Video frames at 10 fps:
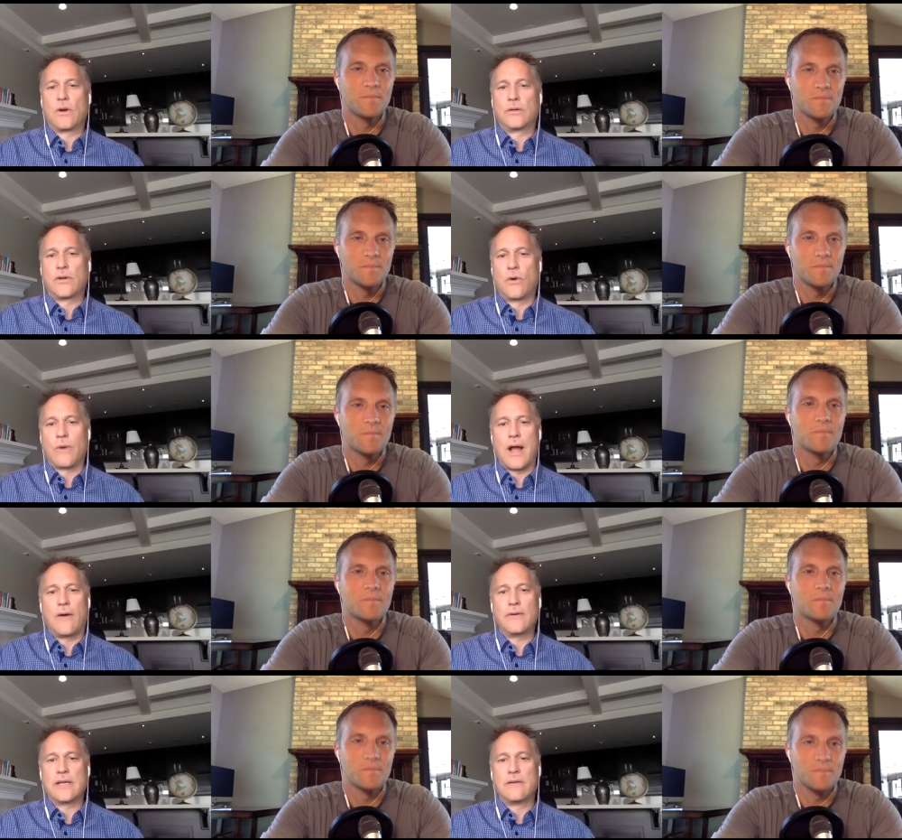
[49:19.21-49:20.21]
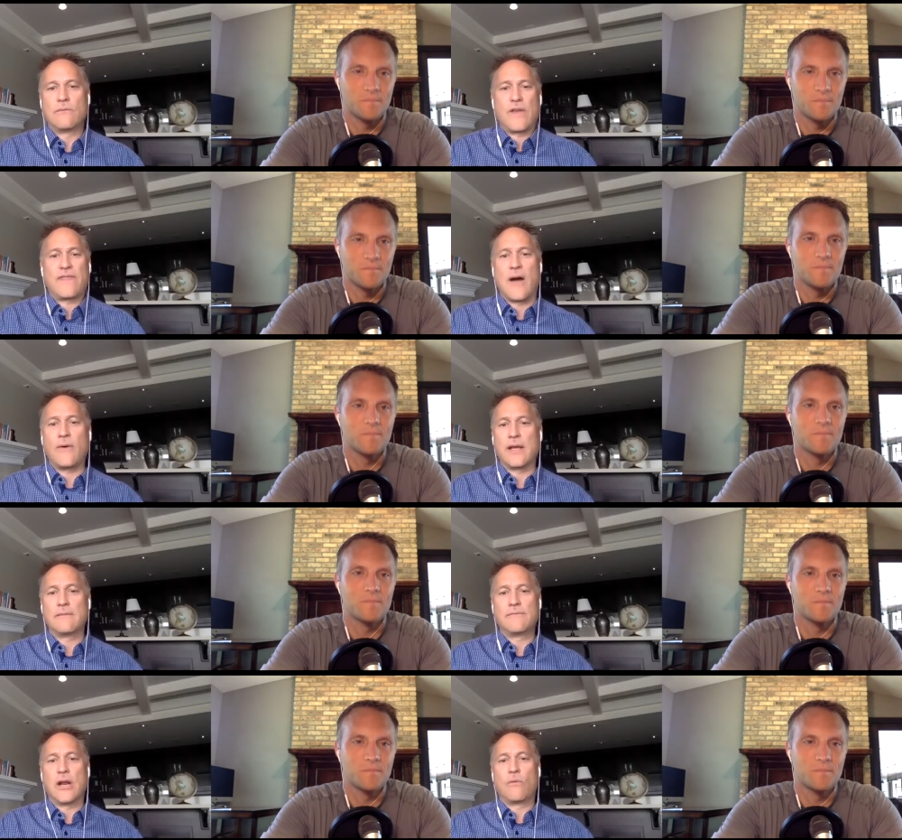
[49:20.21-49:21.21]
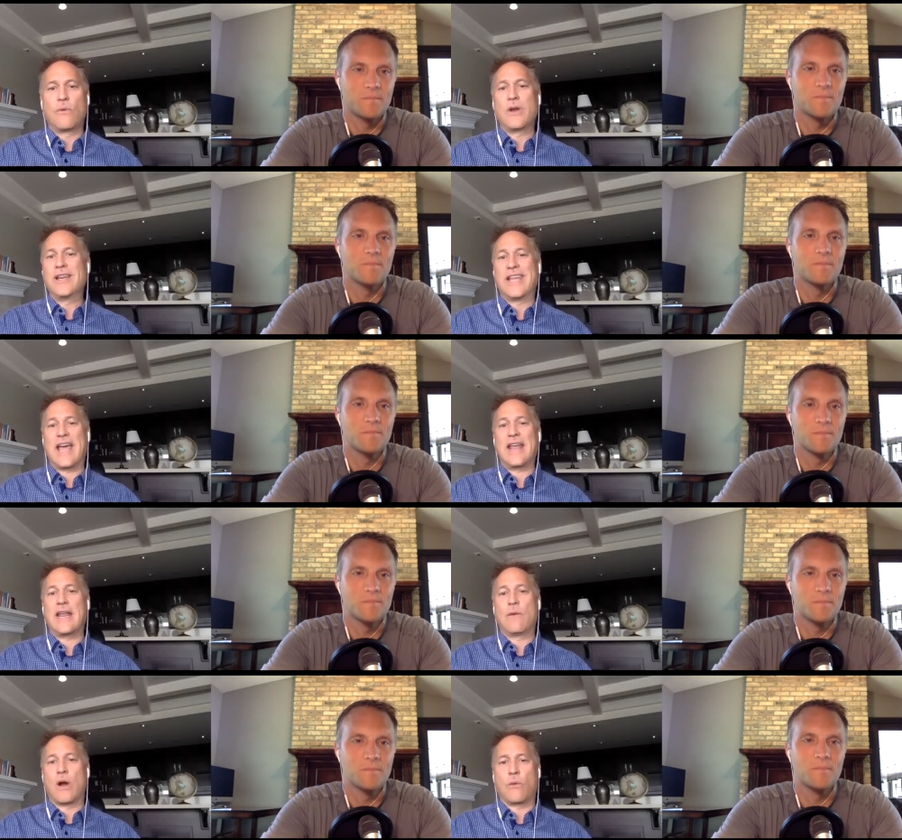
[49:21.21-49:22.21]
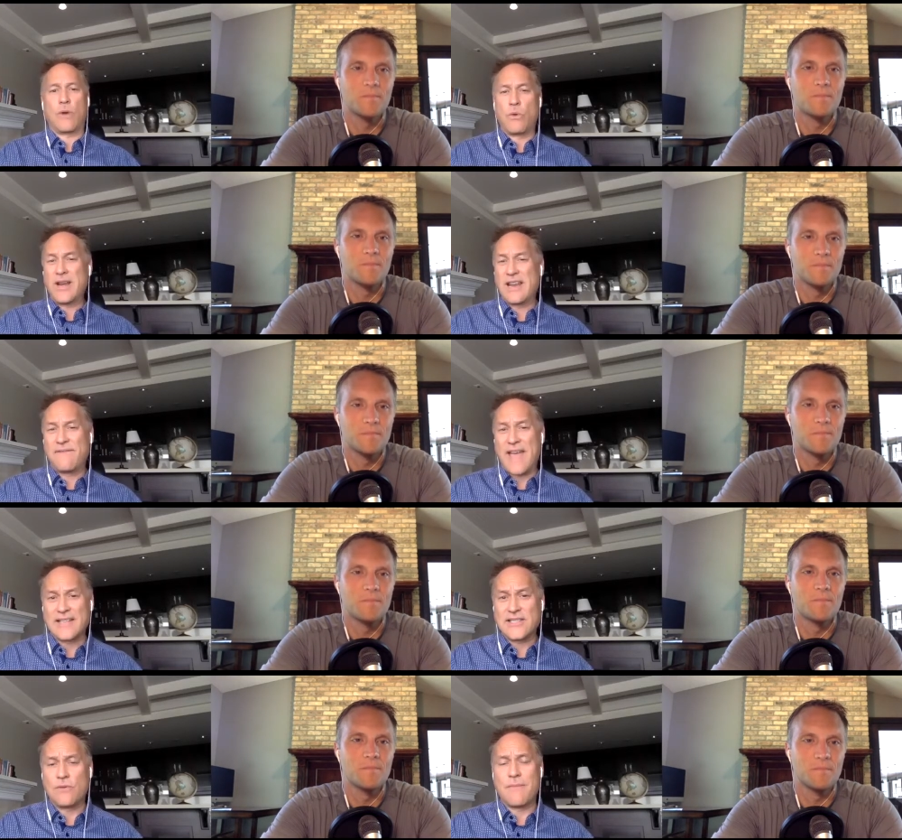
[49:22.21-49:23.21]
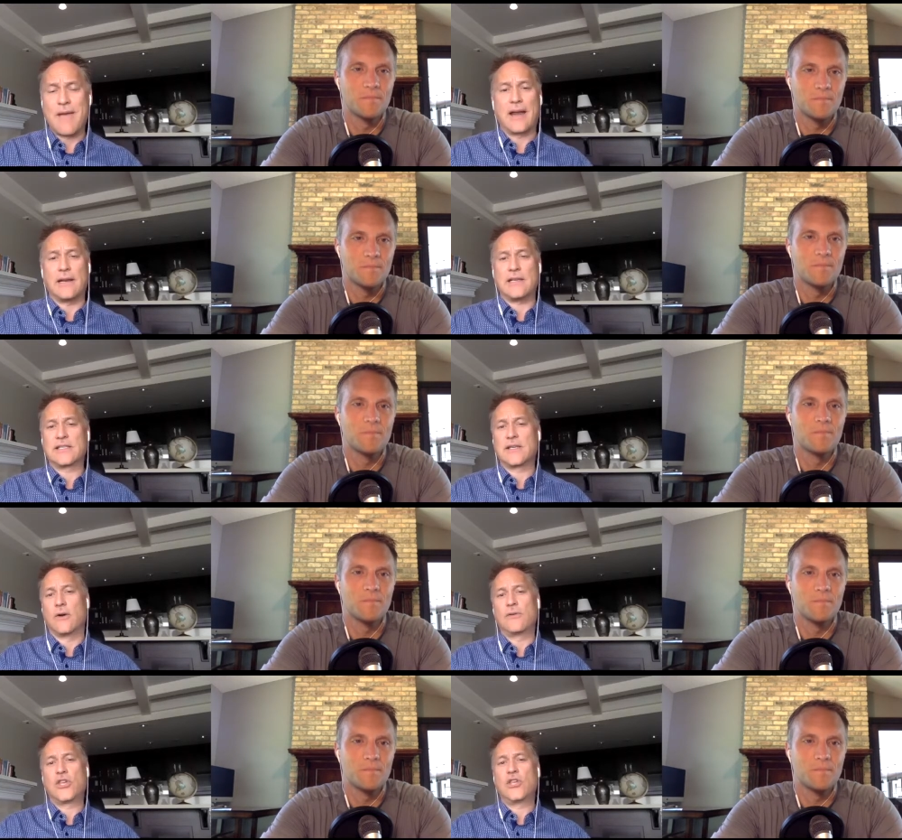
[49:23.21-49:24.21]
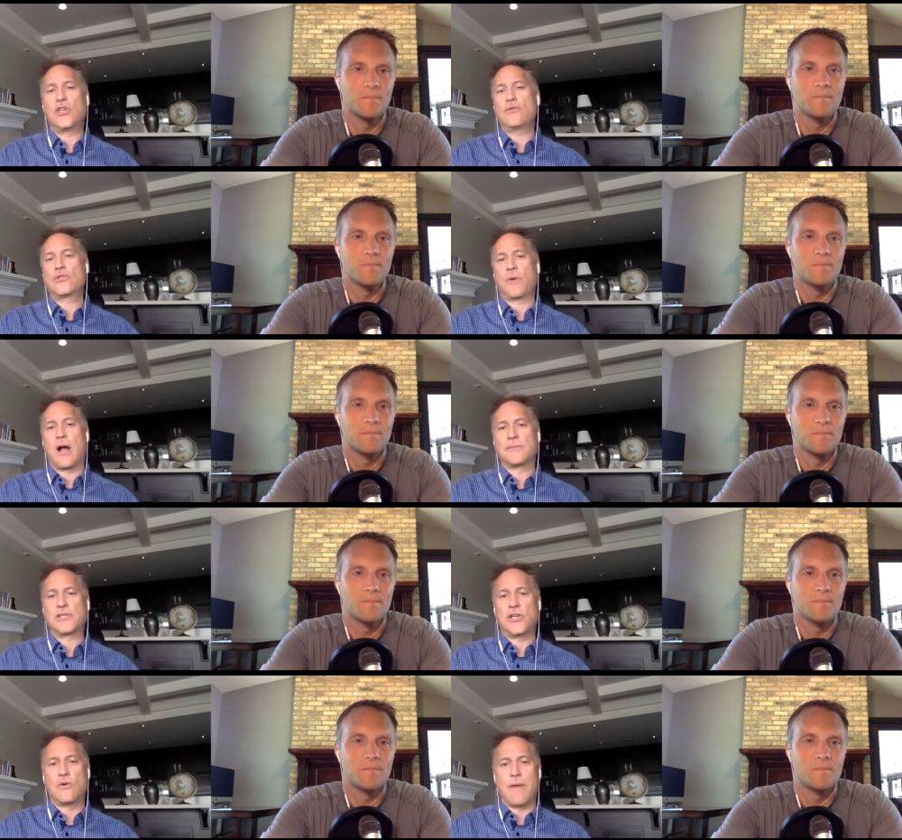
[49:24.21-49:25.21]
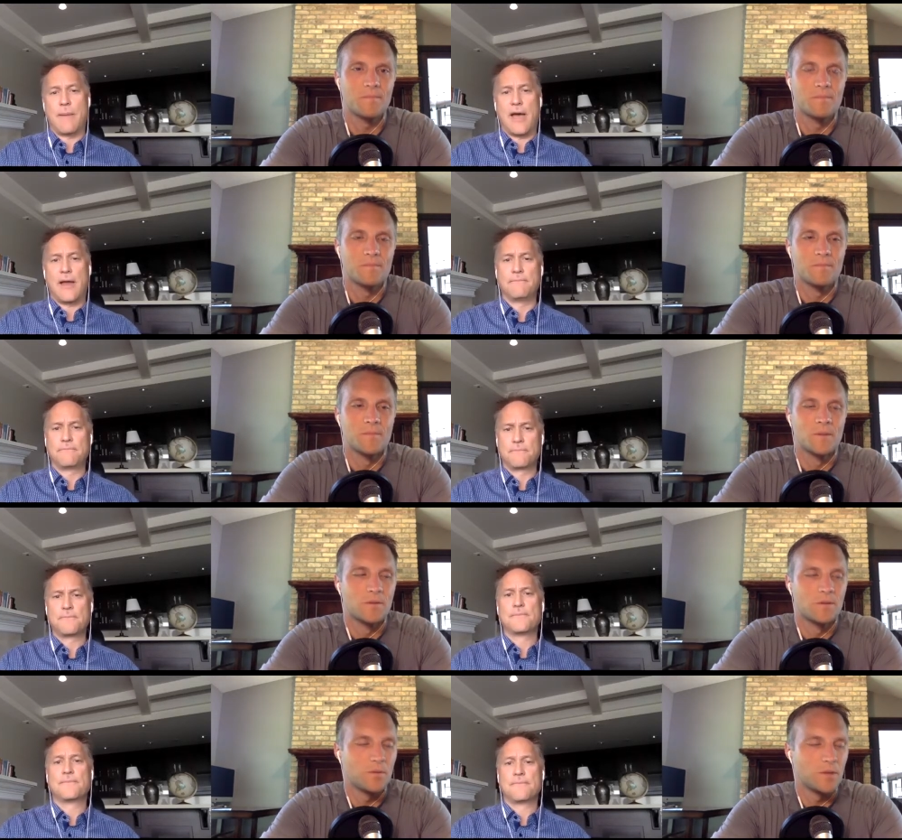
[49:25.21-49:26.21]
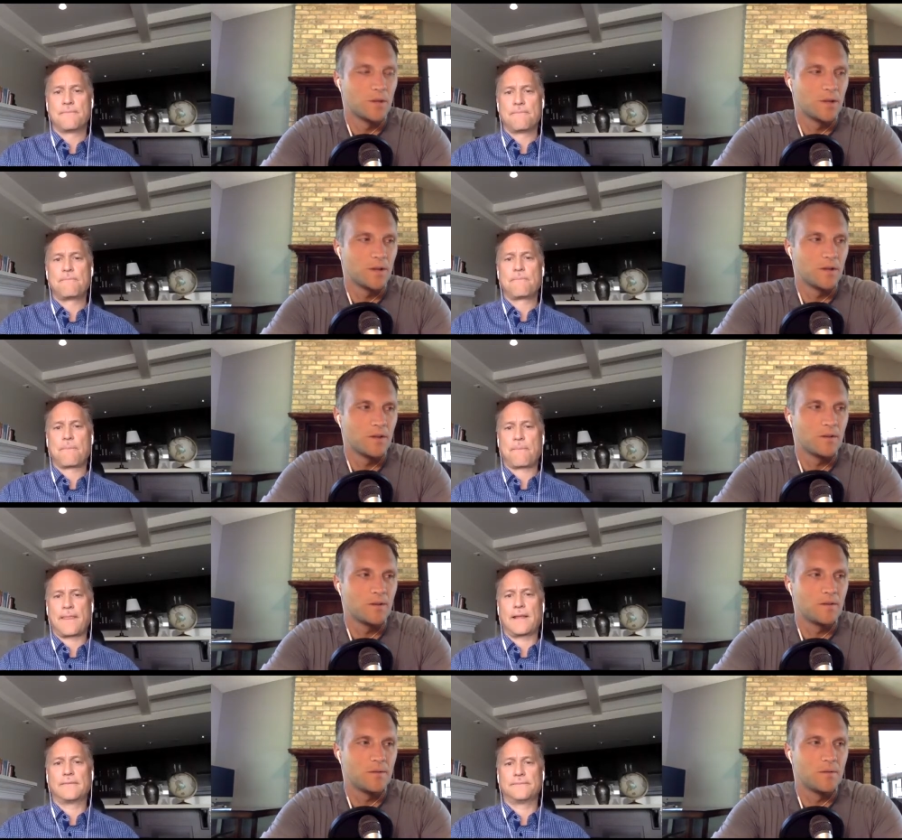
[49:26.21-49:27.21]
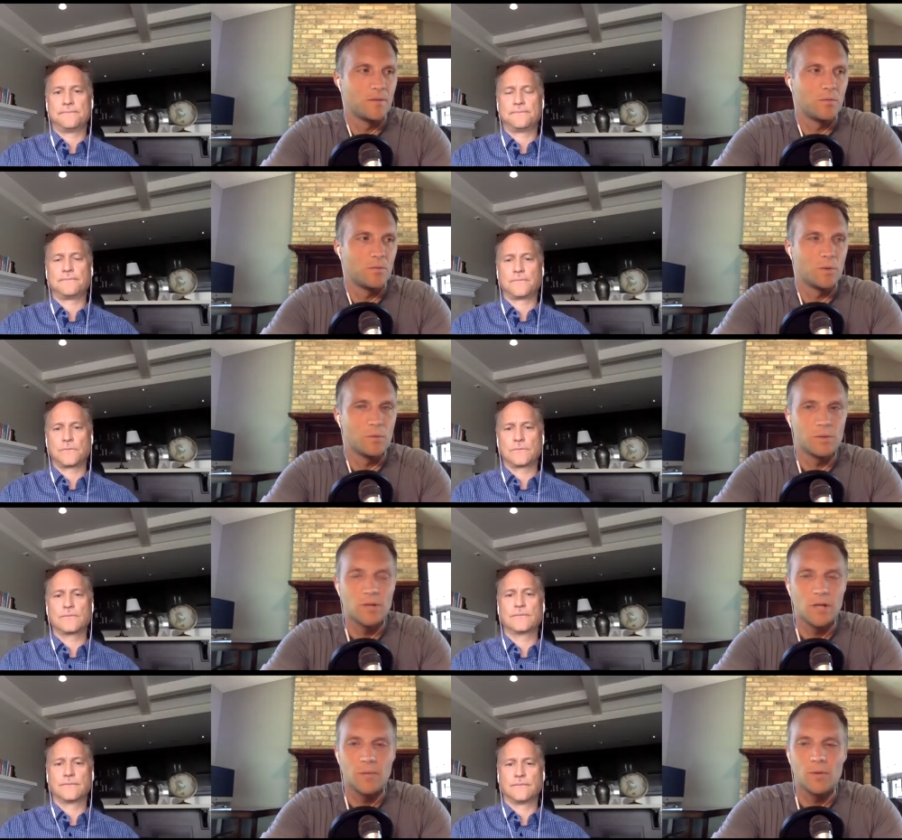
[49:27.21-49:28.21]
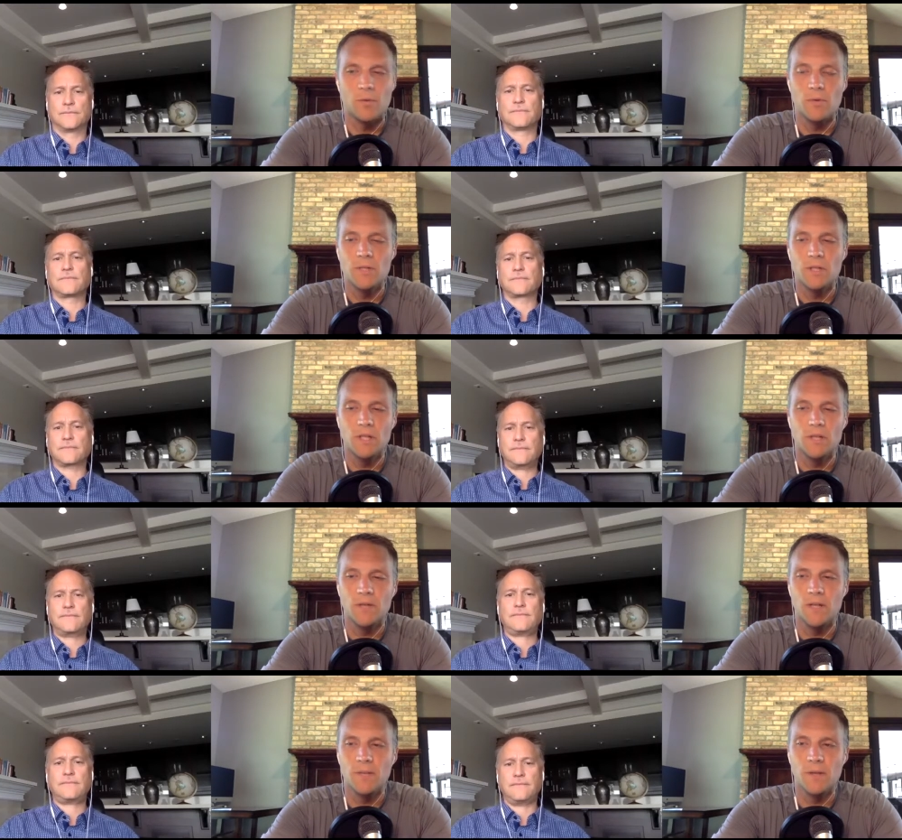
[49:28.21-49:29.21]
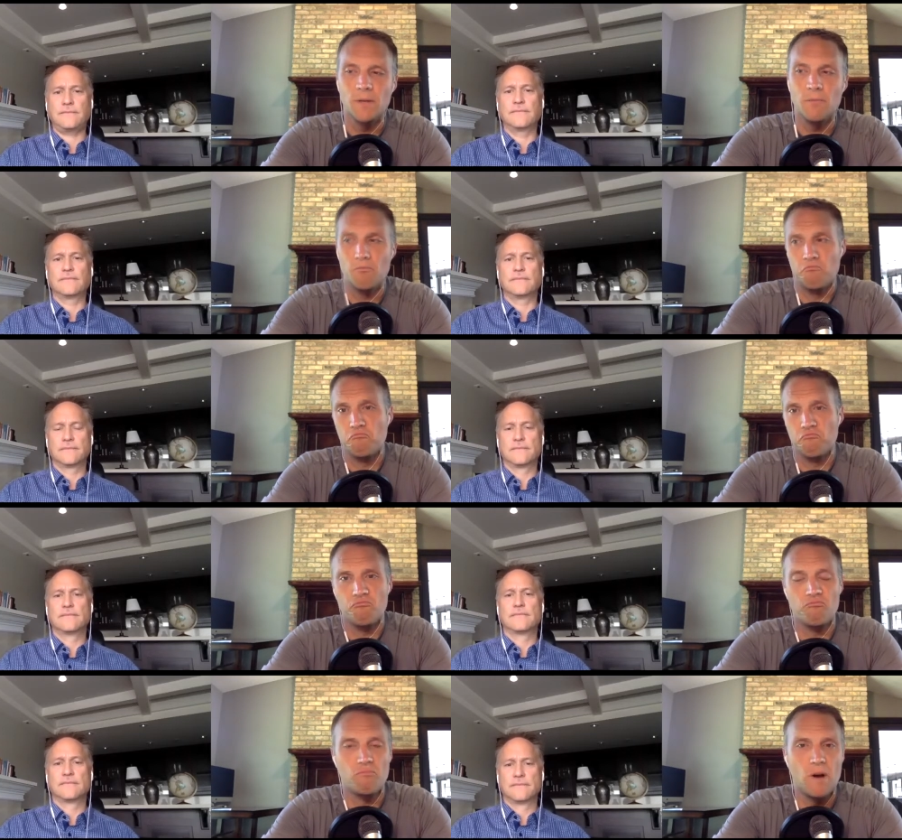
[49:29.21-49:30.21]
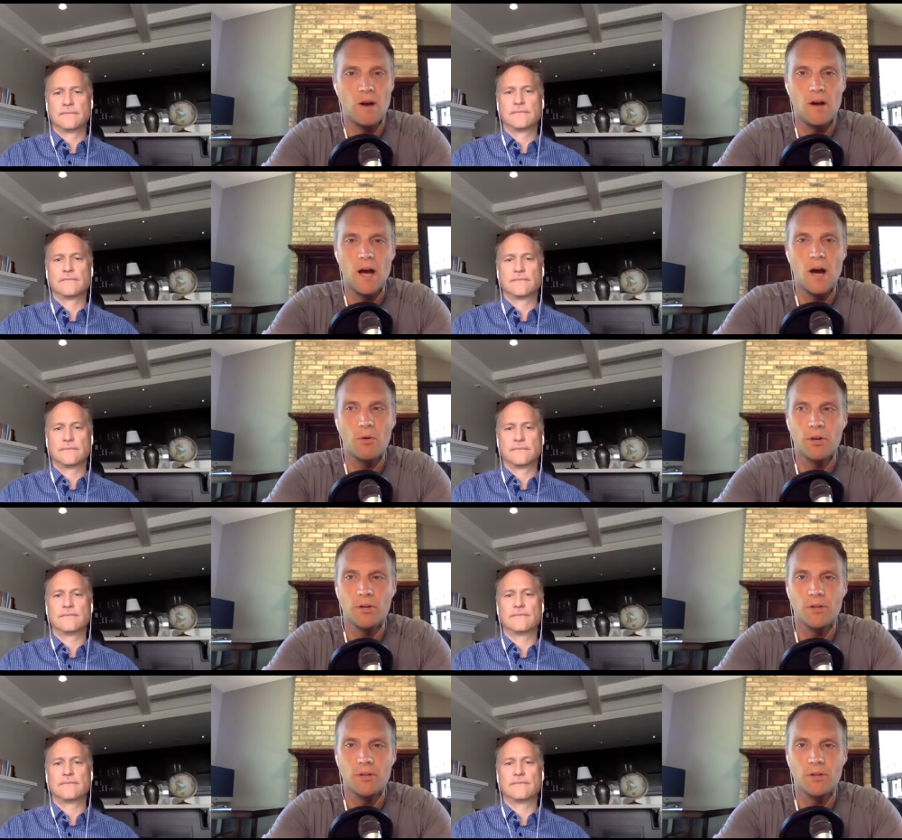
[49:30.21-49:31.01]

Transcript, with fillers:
Speaker 1: go round and without it you know we wouldn't get anywhere we wouldn't advance humanity so huge props to you my
Speaker 2: man well and, and when we're talking about receiving, I mean, how good